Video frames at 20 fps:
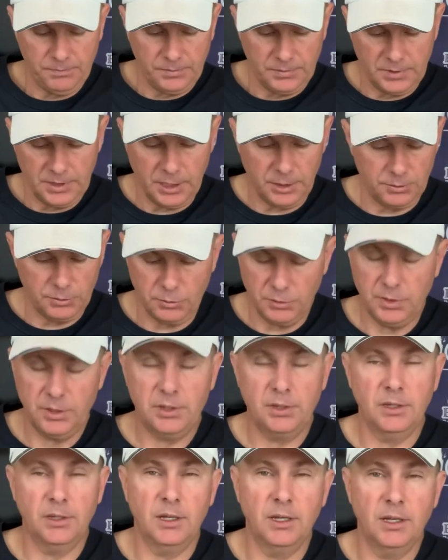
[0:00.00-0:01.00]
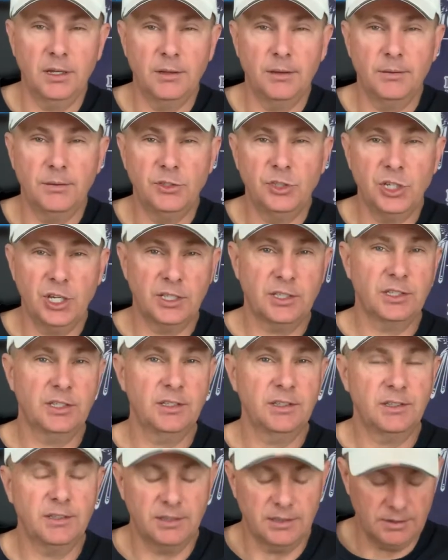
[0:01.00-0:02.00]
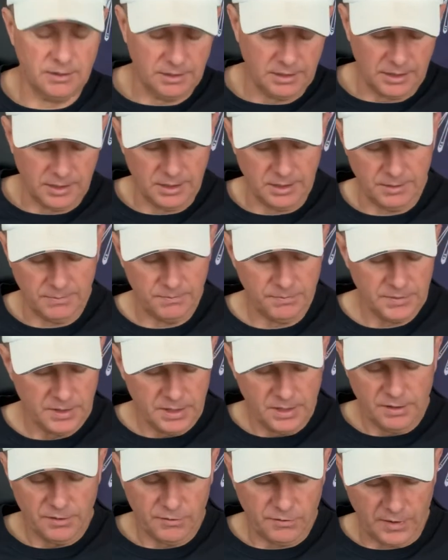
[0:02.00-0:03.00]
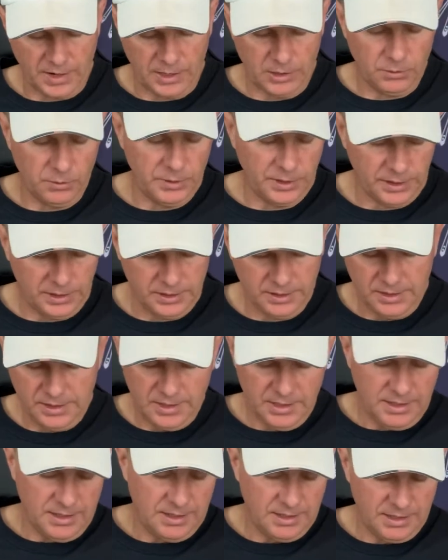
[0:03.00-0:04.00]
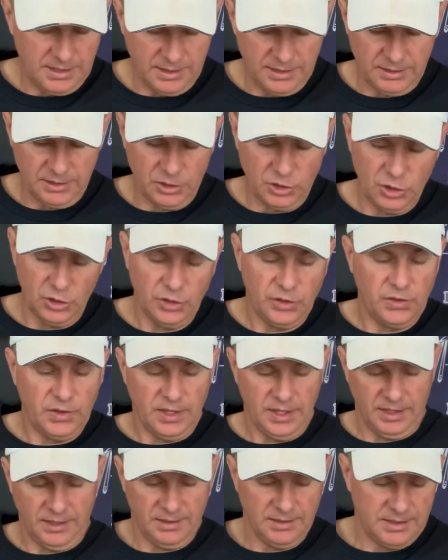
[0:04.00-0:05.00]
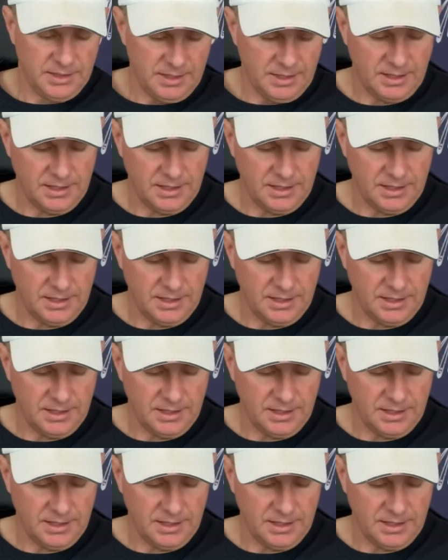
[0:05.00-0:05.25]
Helps with justice and following good things.